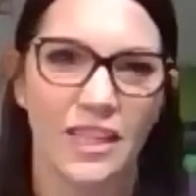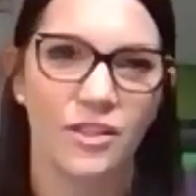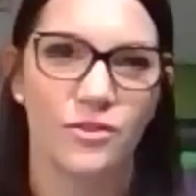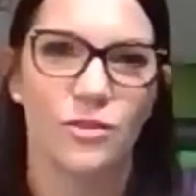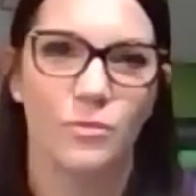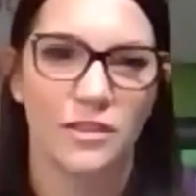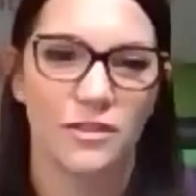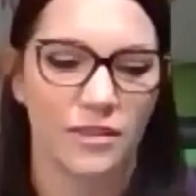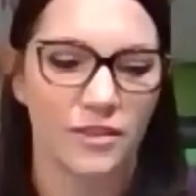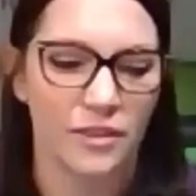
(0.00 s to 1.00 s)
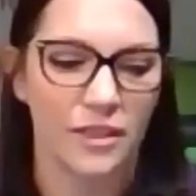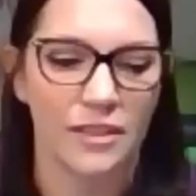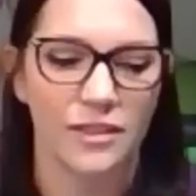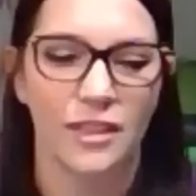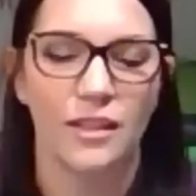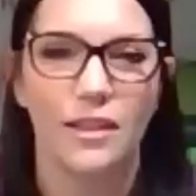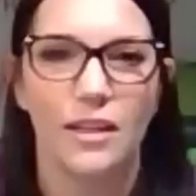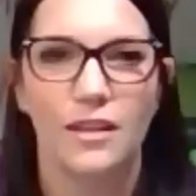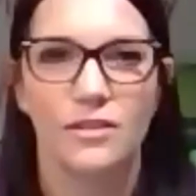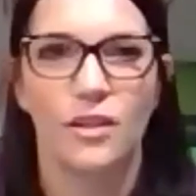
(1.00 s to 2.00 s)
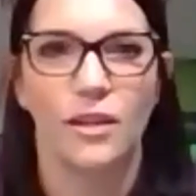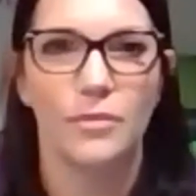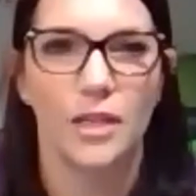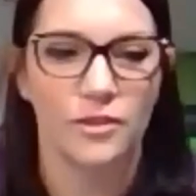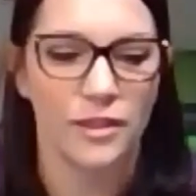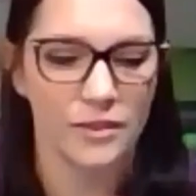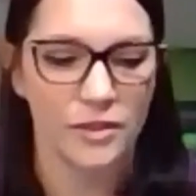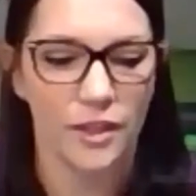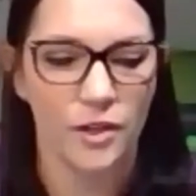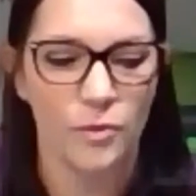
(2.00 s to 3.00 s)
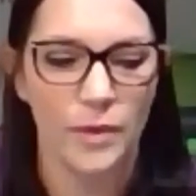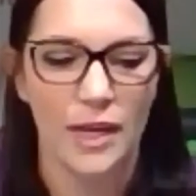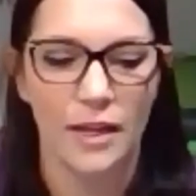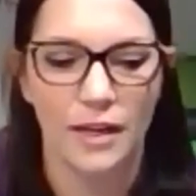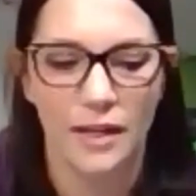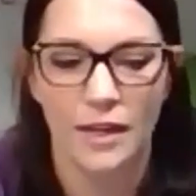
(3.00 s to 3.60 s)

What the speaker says: thank you so much, Dr. Hidaji. So I'm Dr. Ashley Hoban.